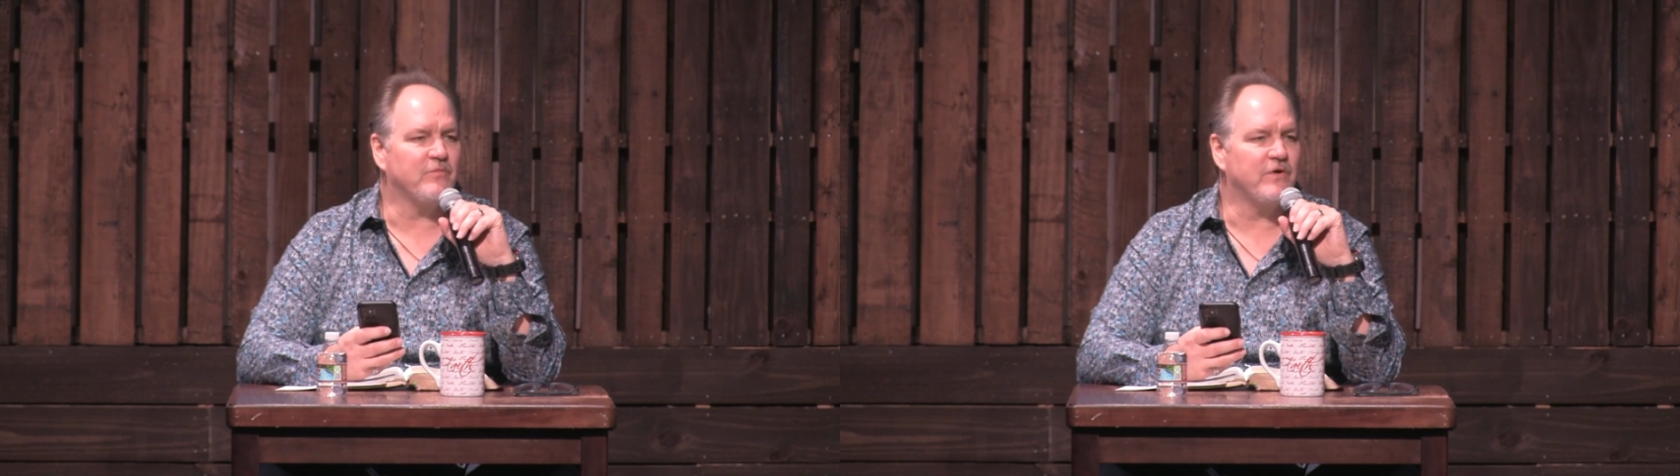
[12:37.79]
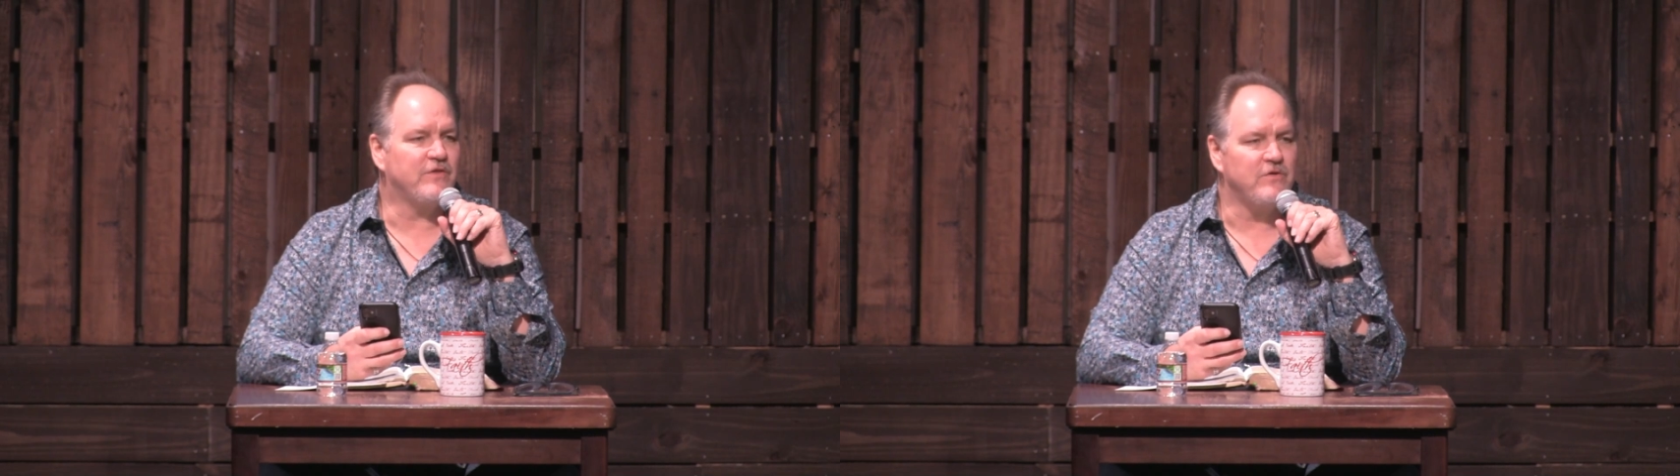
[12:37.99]

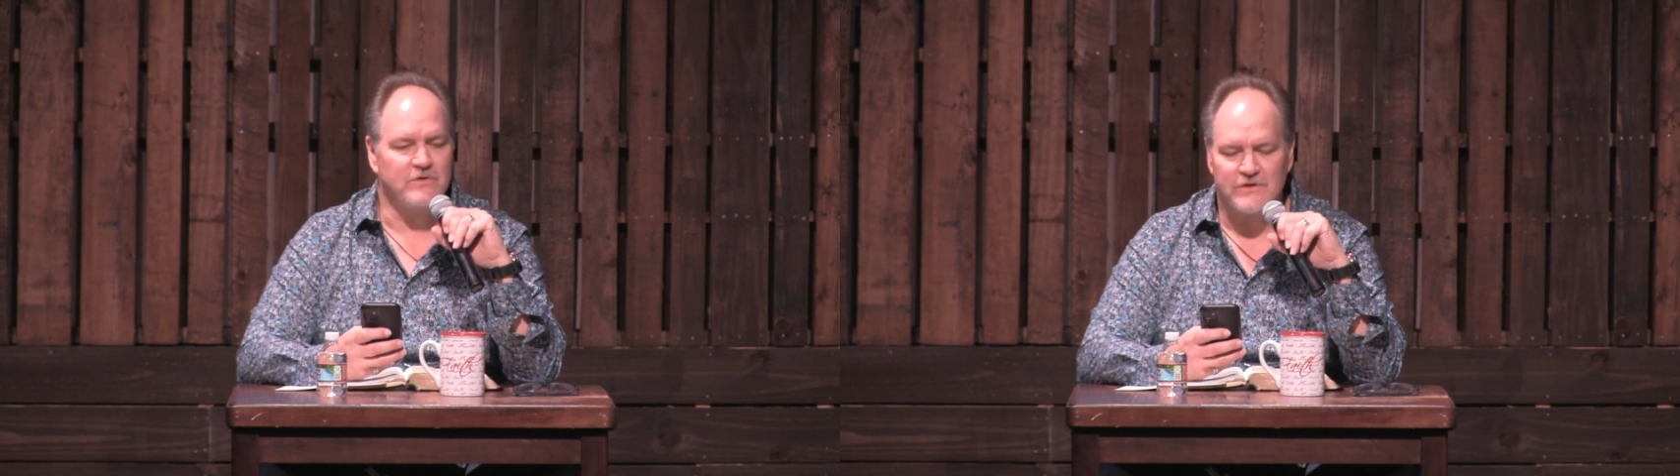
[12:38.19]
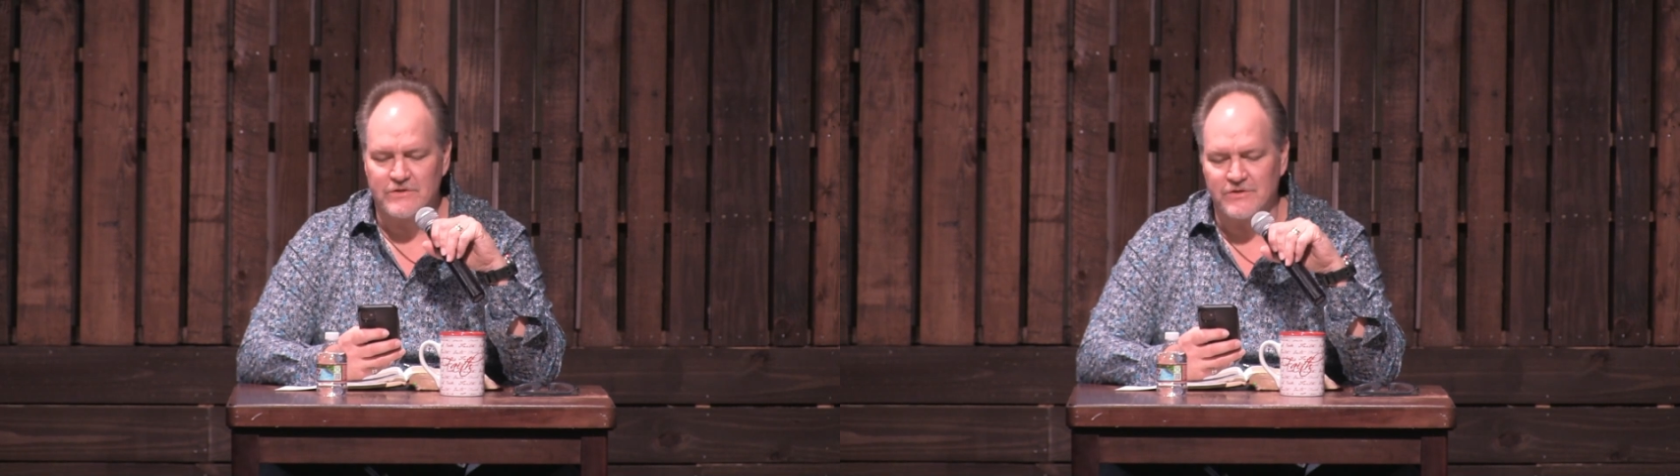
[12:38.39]
with you
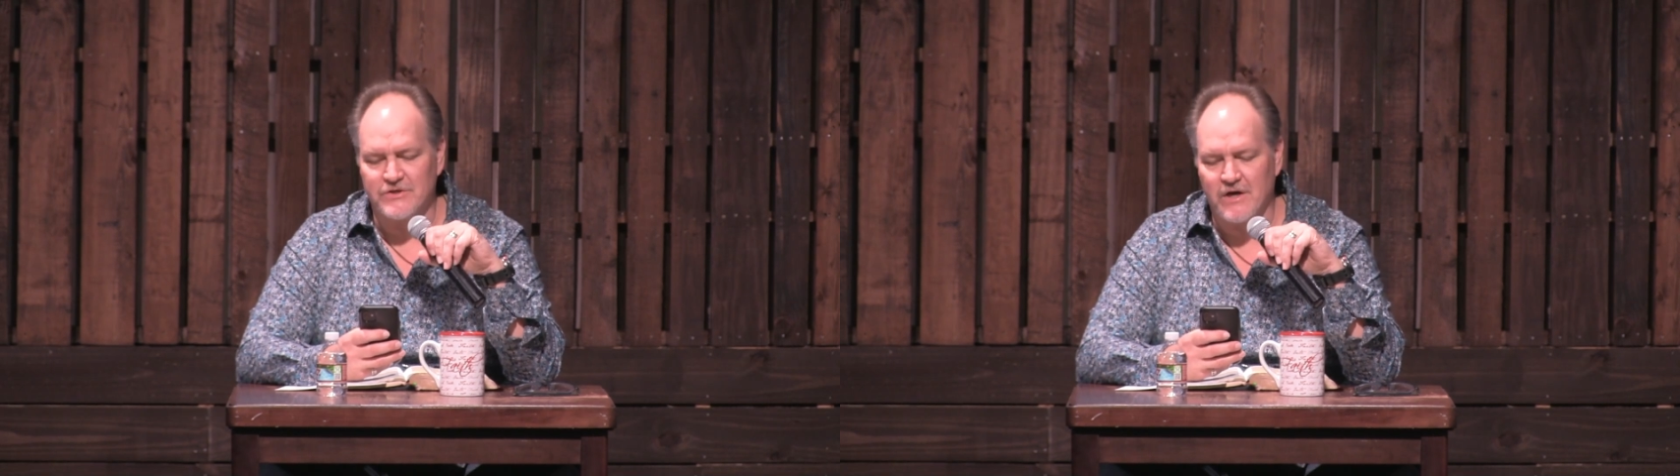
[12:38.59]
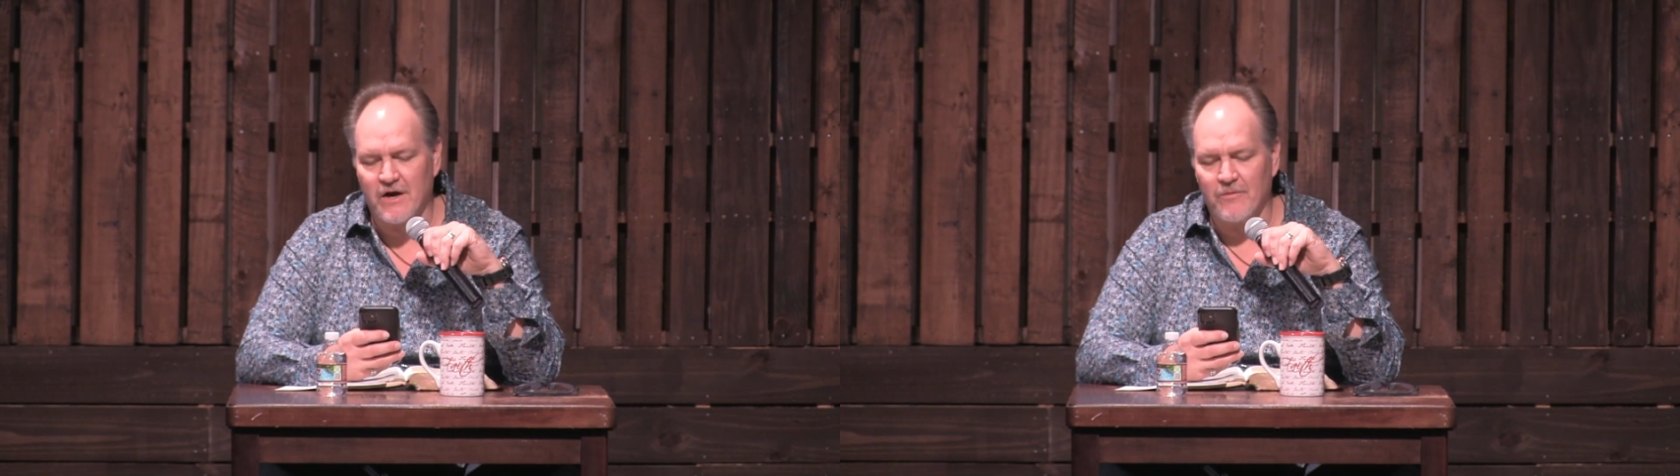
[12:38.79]
just to
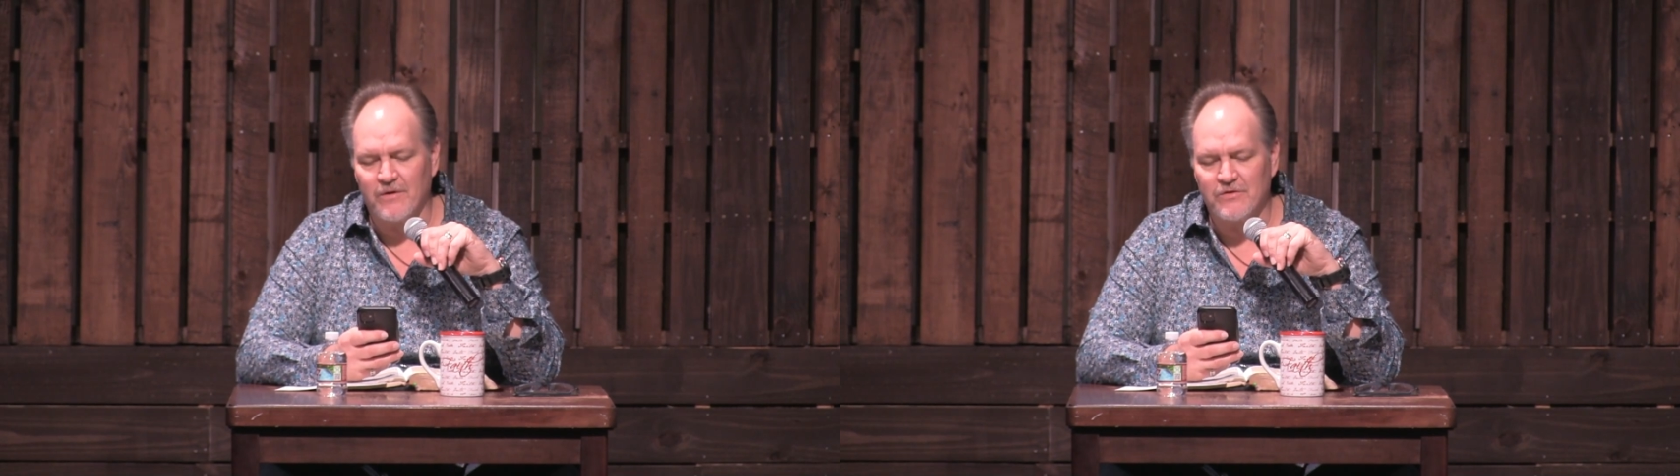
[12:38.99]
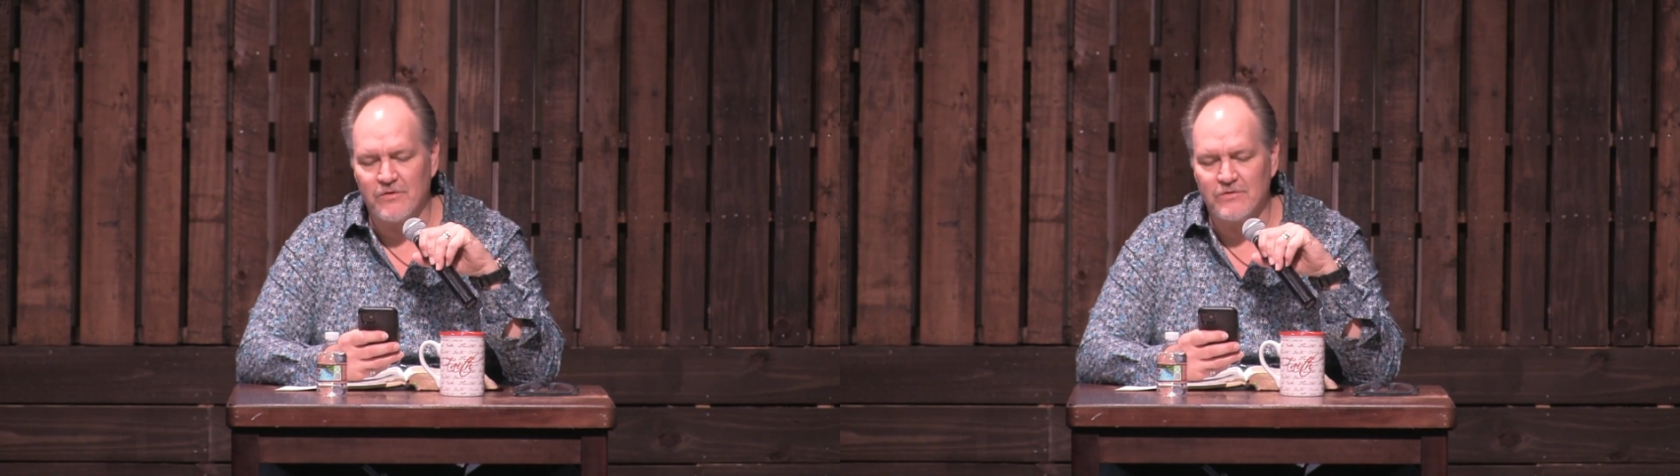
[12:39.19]
share it with you